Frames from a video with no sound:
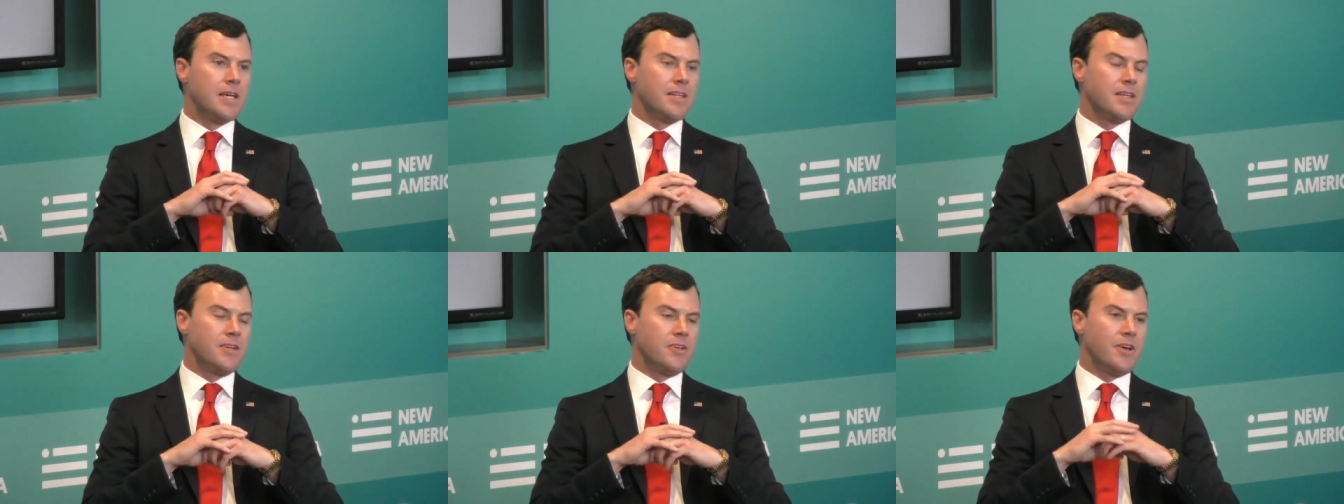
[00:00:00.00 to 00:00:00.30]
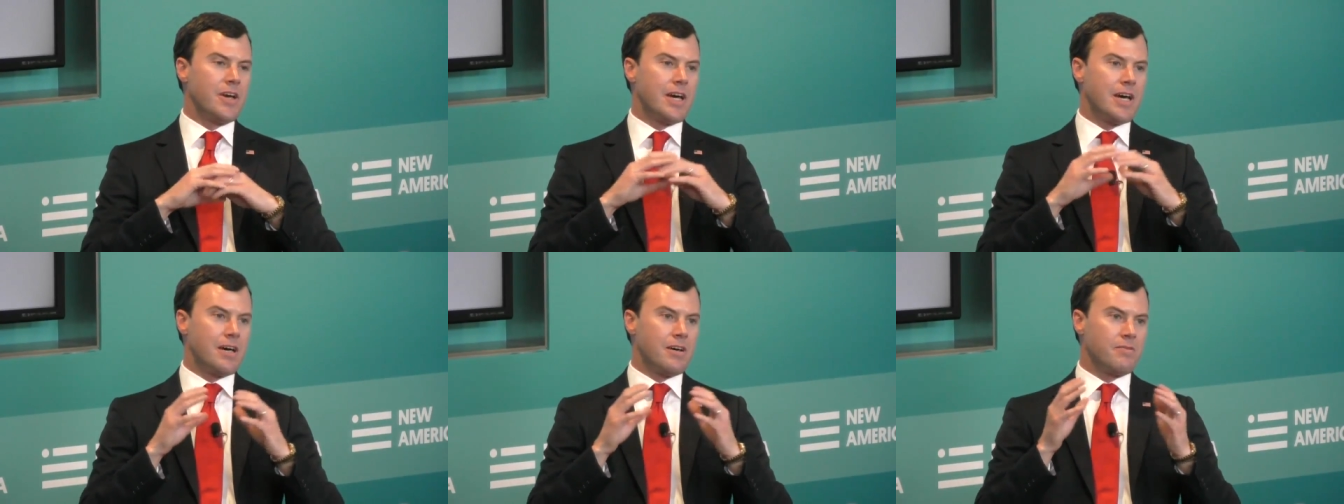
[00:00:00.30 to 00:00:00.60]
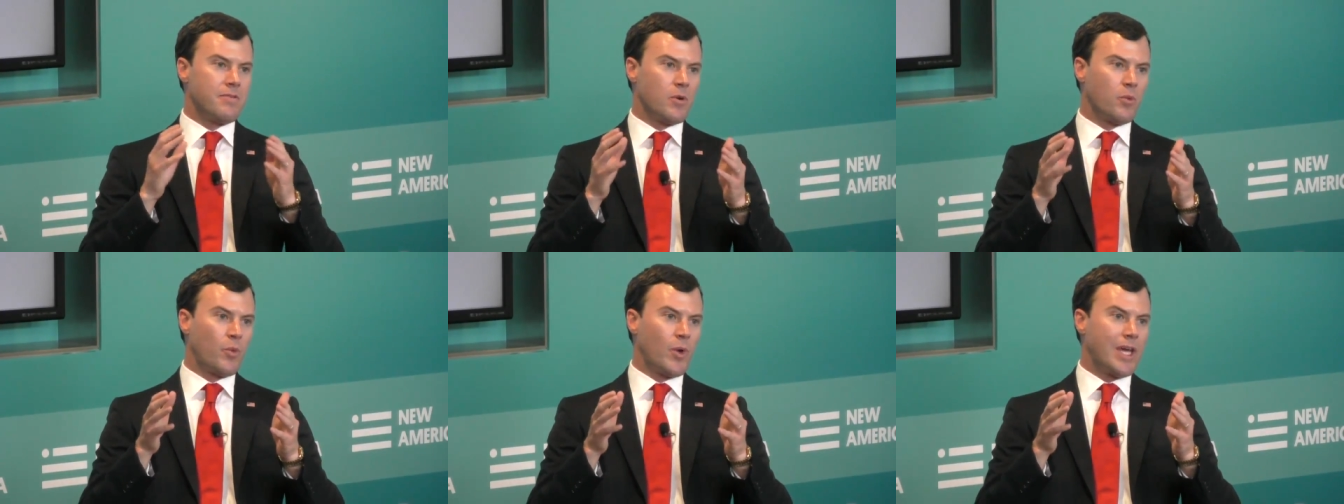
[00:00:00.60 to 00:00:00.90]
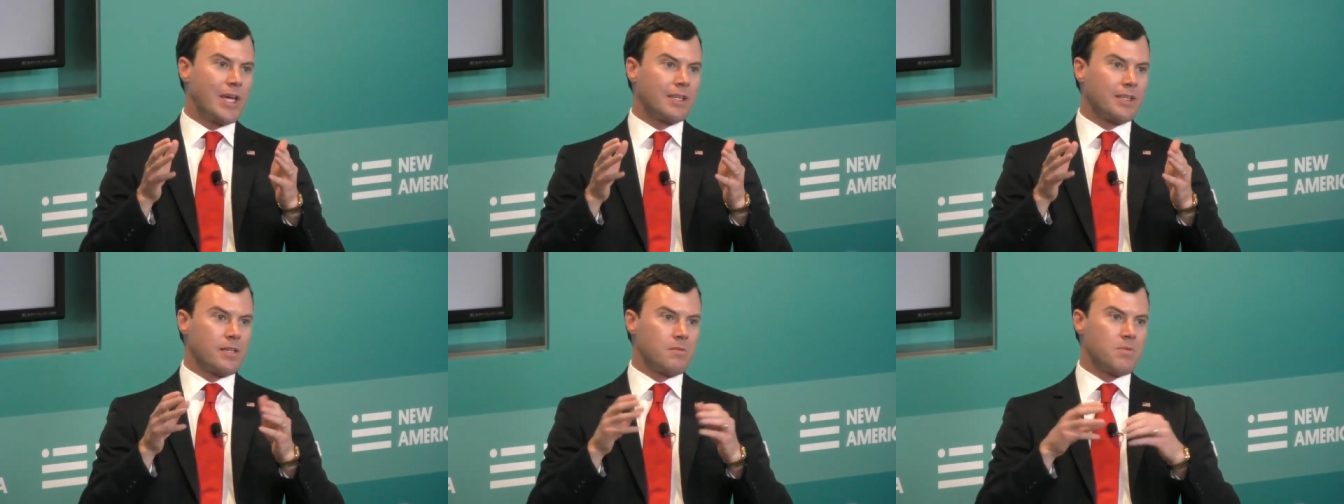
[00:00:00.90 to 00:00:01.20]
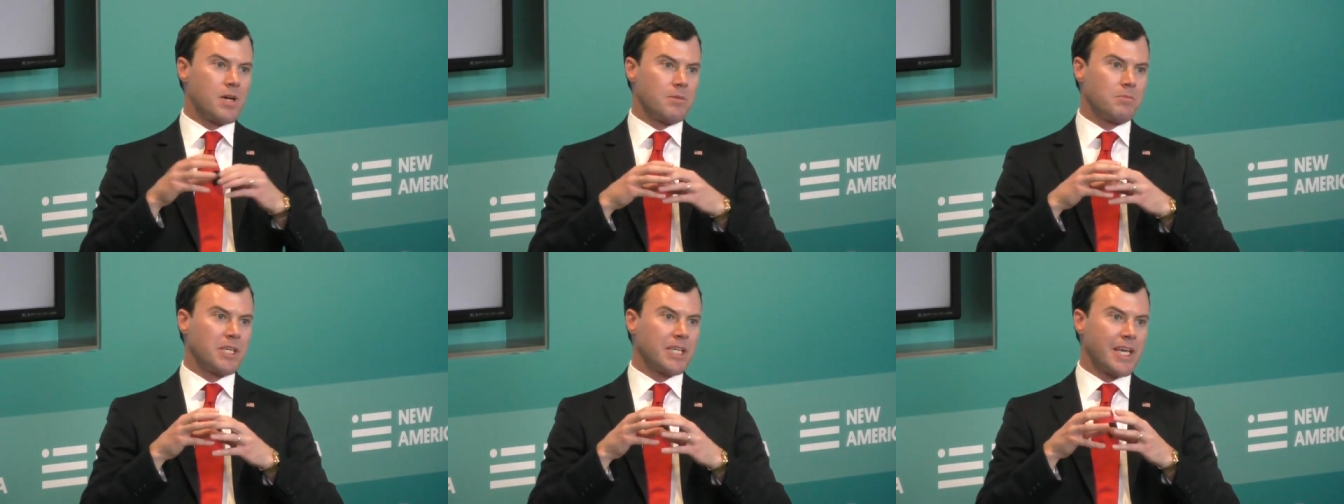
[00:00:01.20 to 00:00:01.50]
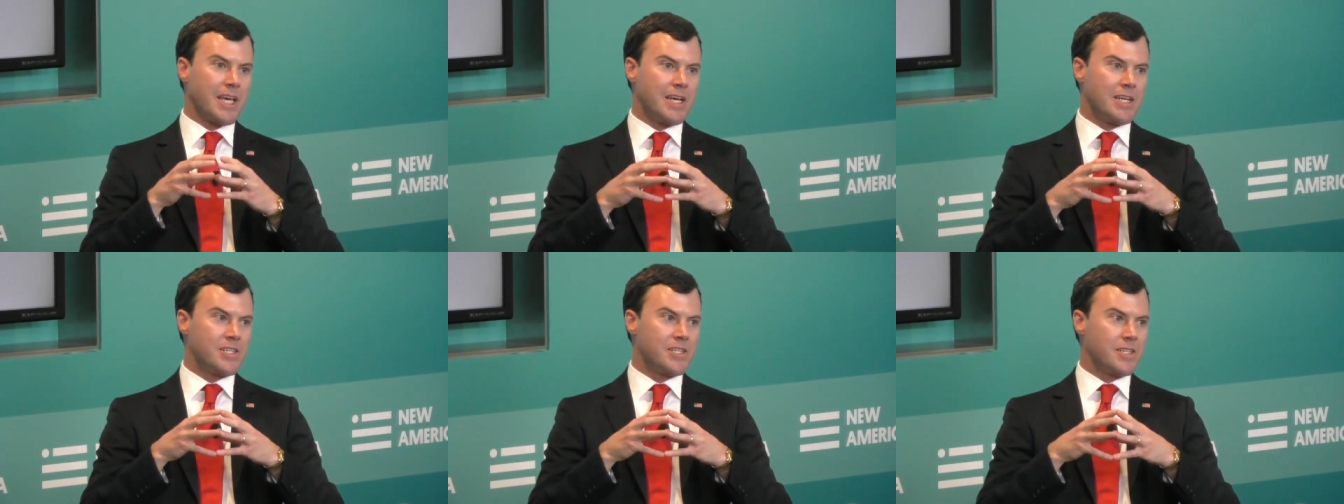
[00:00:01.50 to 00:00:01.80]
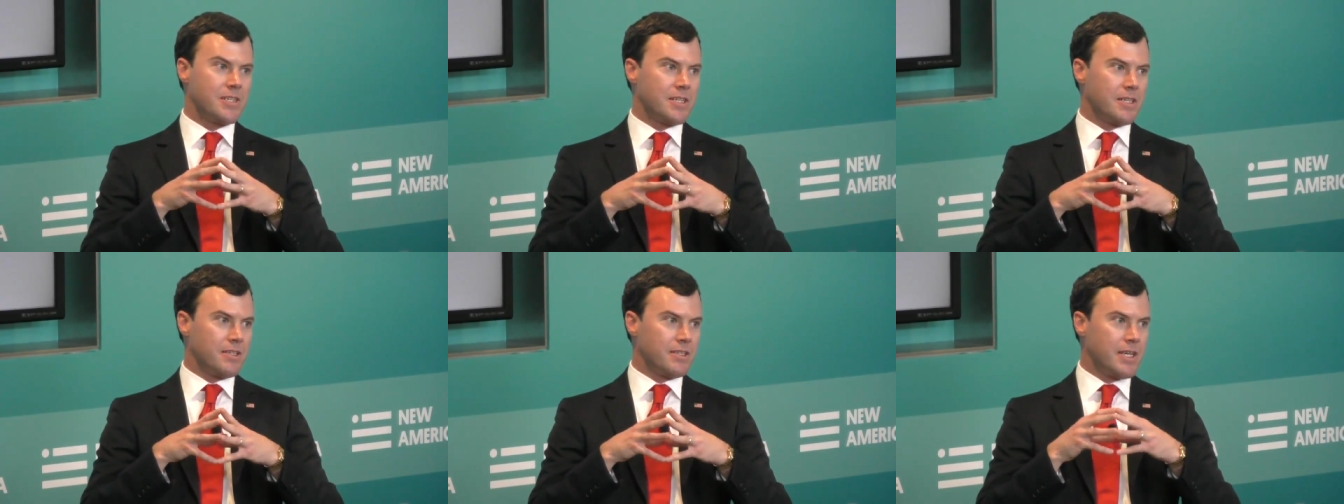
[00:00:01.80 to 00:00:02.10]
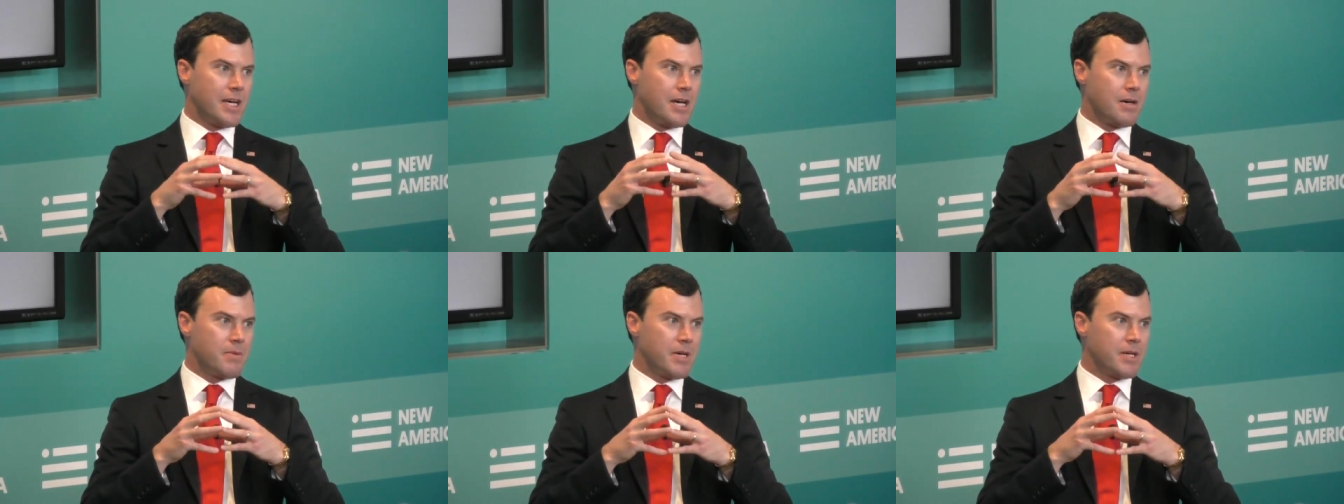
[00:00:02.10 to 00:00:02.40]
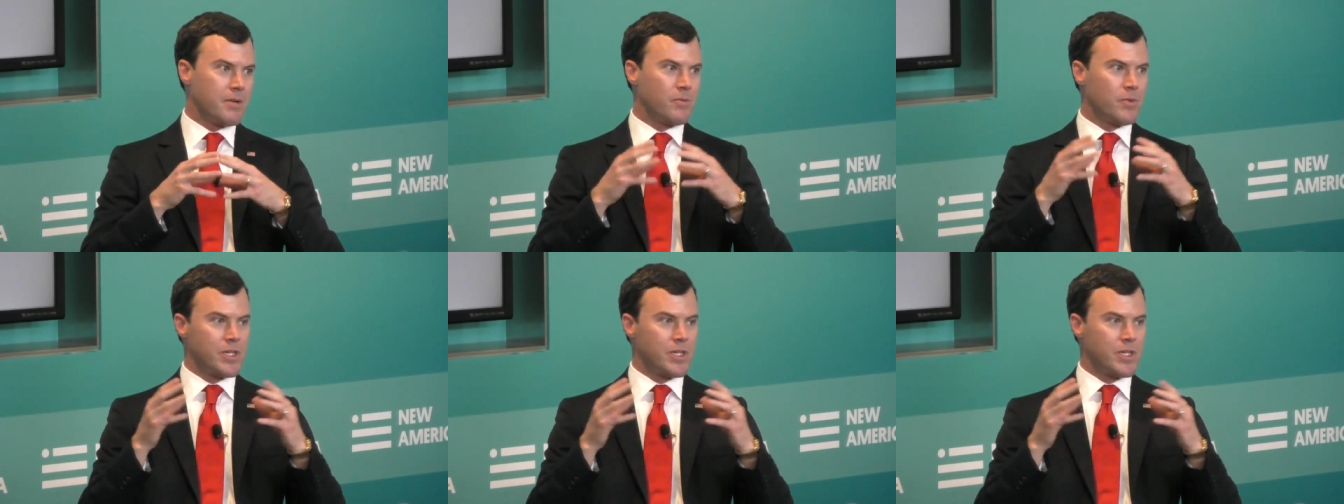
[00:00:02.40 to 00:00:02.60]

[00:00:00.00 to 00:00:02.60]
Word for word: Then you have a weekly publication, Al Naba,